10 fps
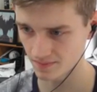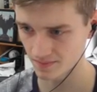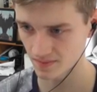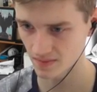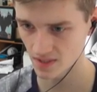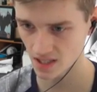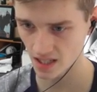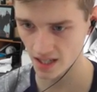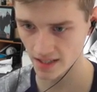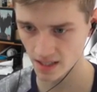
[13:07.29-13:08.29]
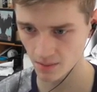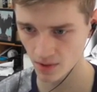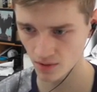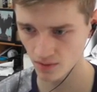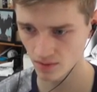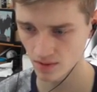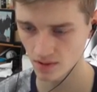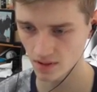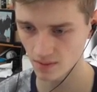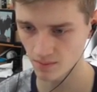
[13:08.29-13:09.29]
is it a high tempo?
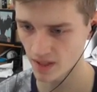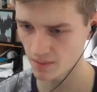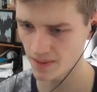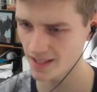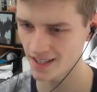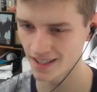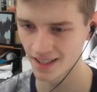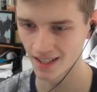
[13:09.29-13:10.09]
Maybe?